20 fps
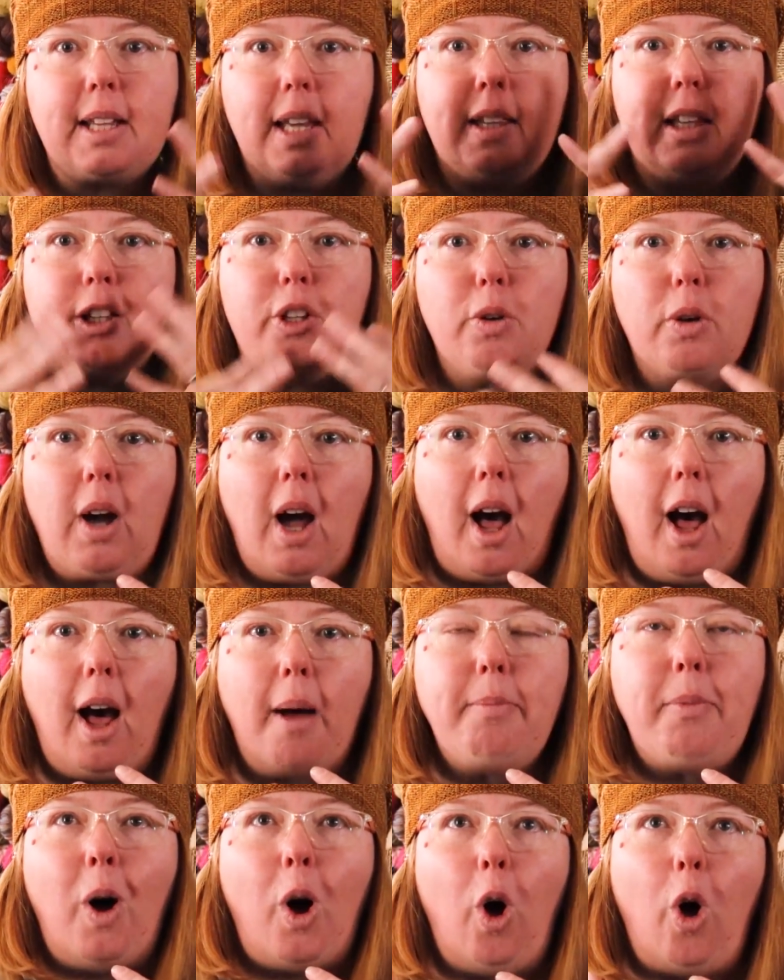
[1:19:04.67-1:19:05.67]
and then you
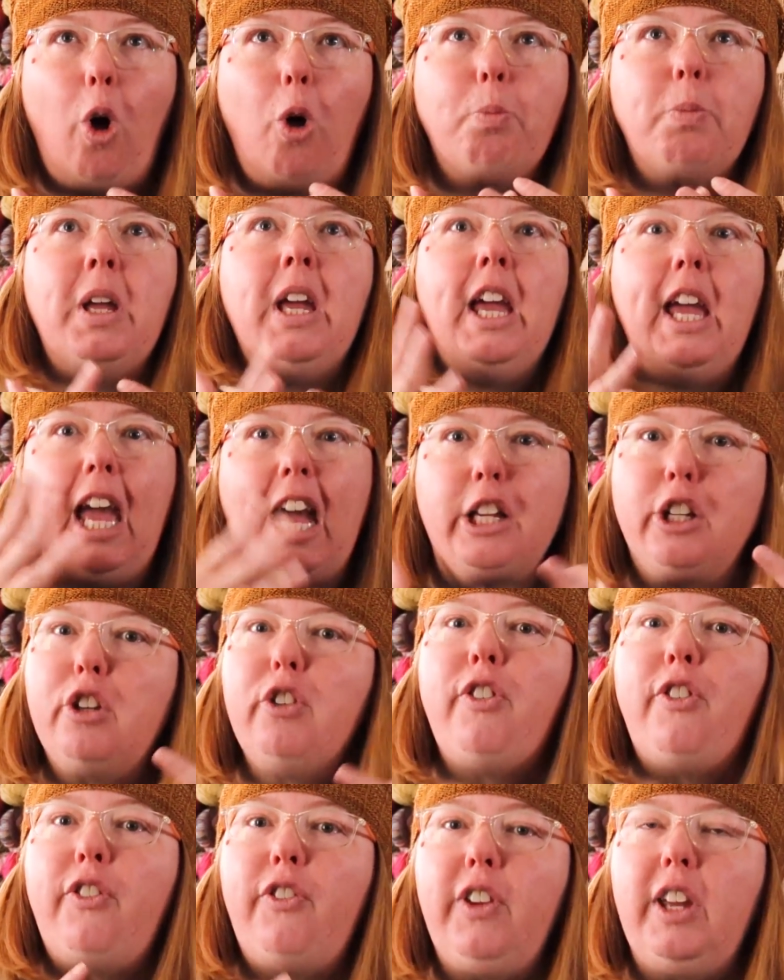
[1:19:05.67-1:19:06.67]
come home and
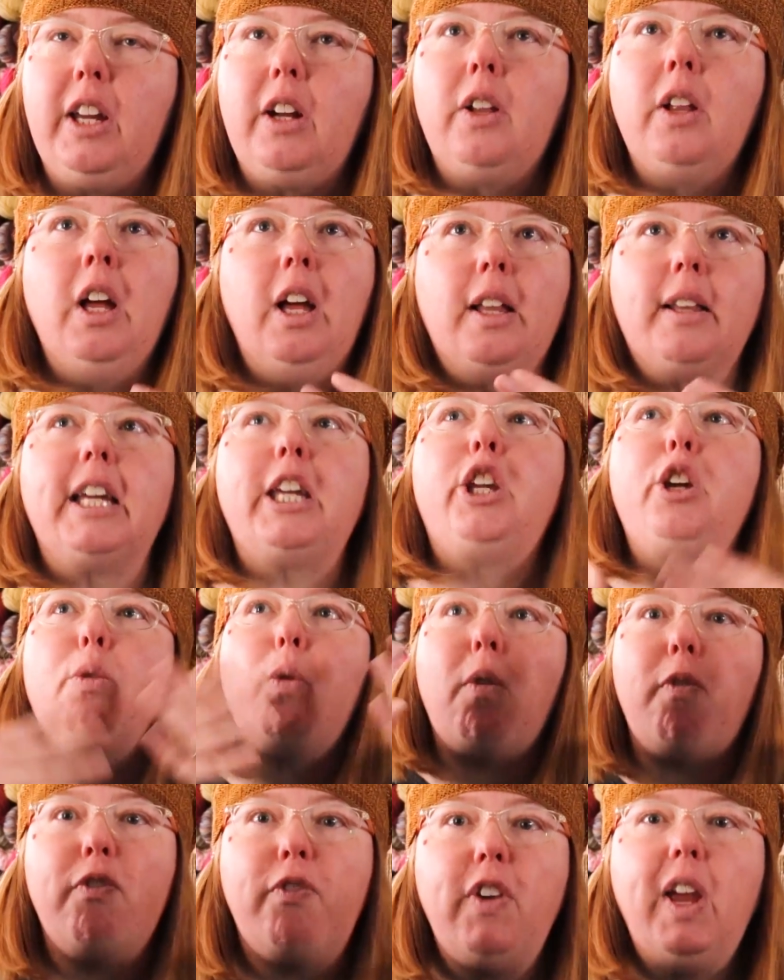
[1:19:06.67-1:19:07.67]
you feel like
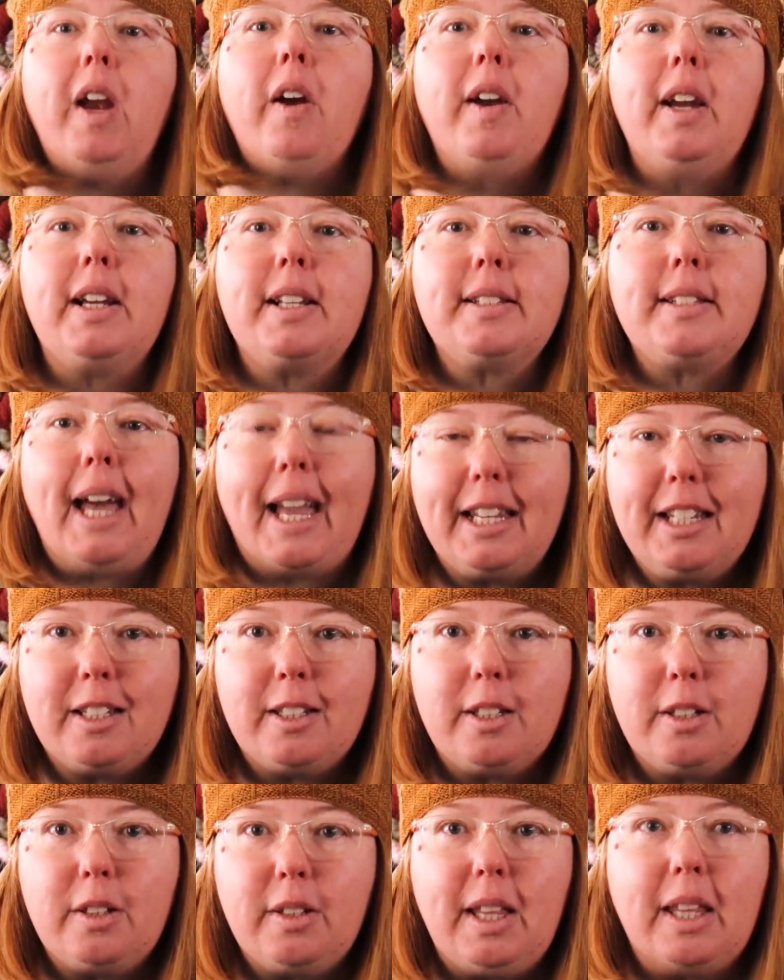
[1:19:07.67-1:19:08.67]
you're very
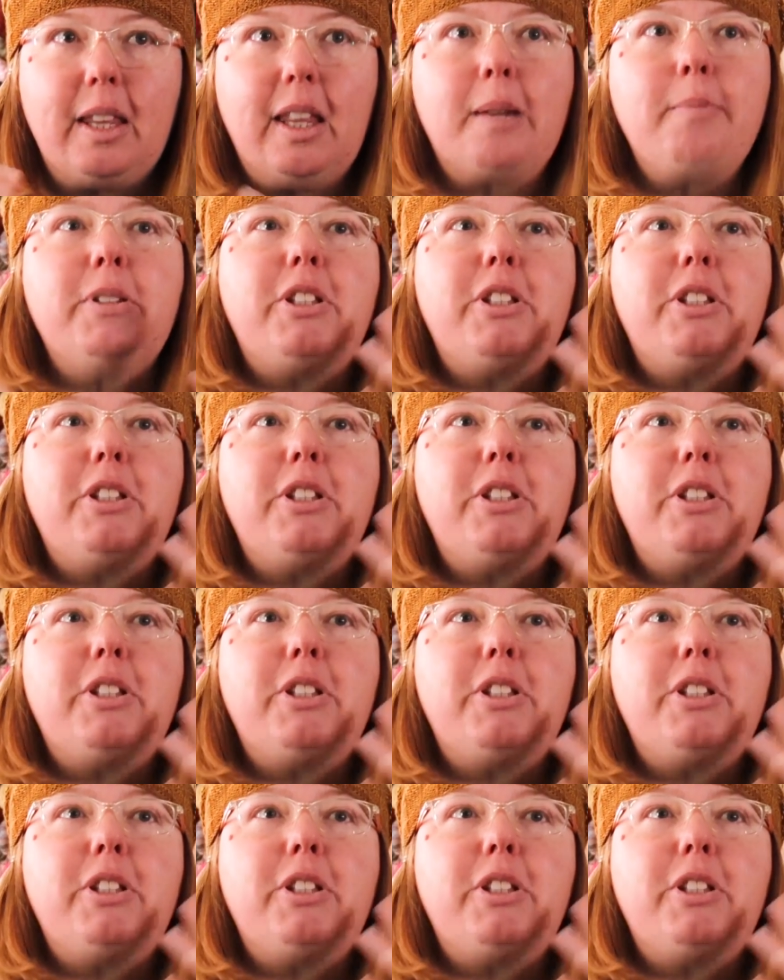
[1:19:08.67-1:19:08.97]
excited to do that thing,